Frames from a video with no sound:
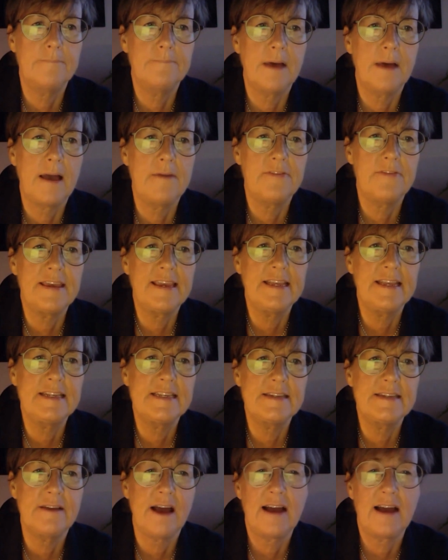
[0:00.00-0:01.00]
I think
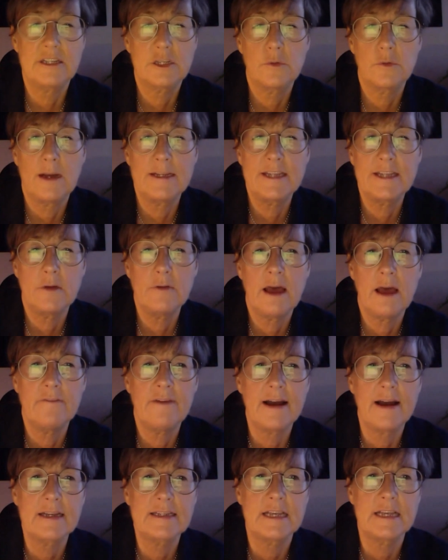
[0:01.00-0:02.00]
so I don't have
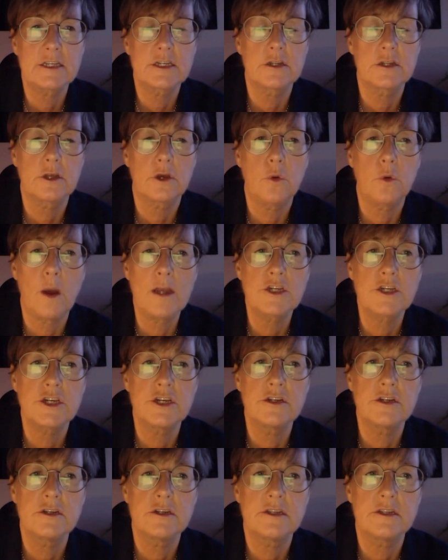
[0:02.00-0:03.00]
access to the
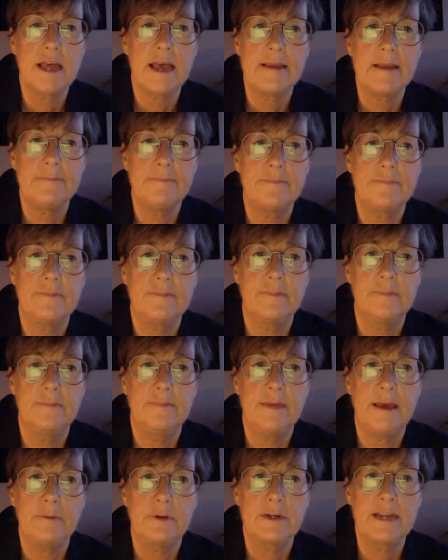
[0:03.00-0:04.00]
questions
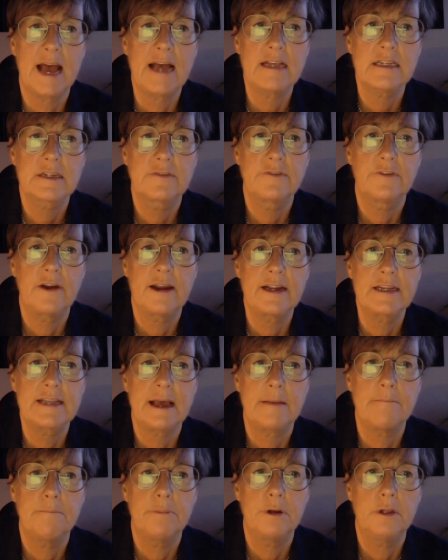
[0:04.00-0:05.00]
they would ask, for
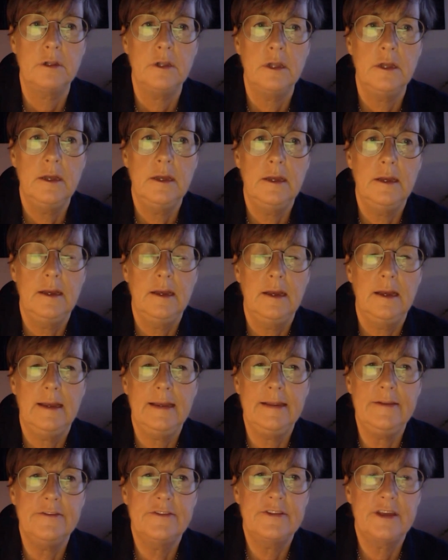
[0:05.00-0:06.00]
example,
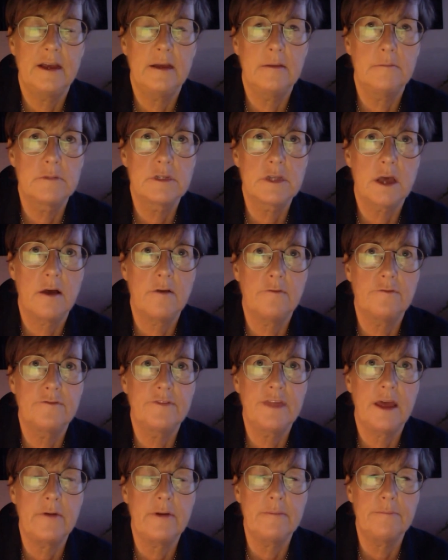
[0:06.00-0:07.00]
in terms of
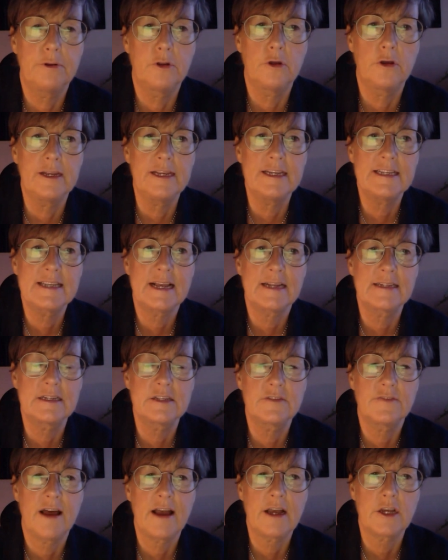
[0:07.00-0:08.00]
their employee
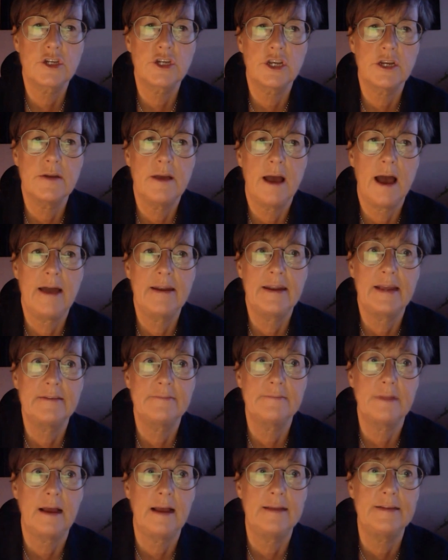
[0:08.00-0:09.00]
satisfaction,
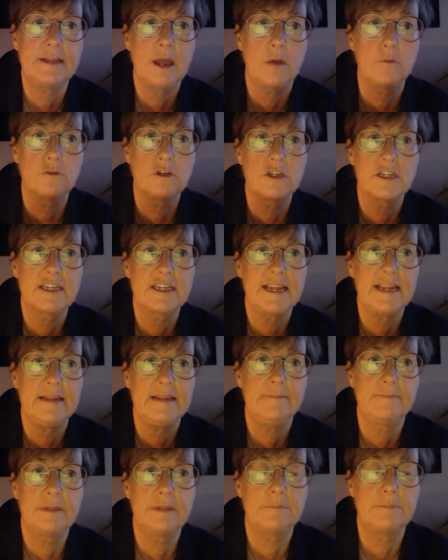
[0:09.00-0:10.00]
and I don't
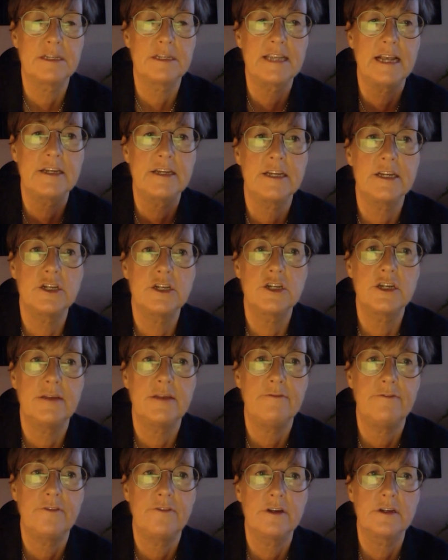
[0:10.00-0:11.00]
see the percentage
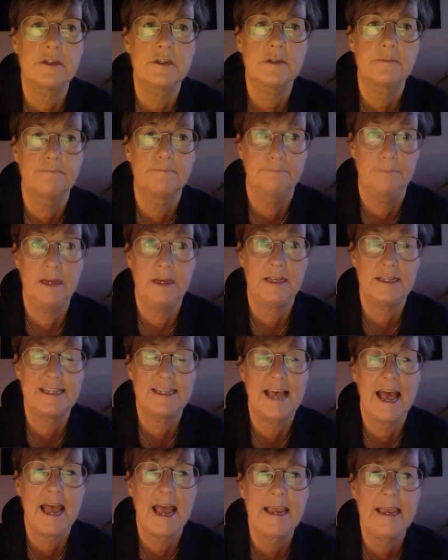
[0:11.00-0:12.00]
difference per
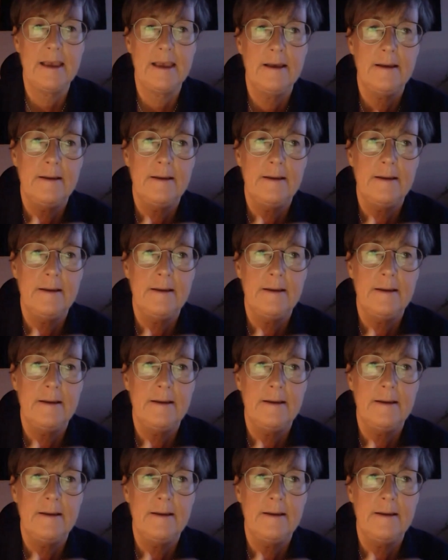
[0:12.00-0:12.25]
se.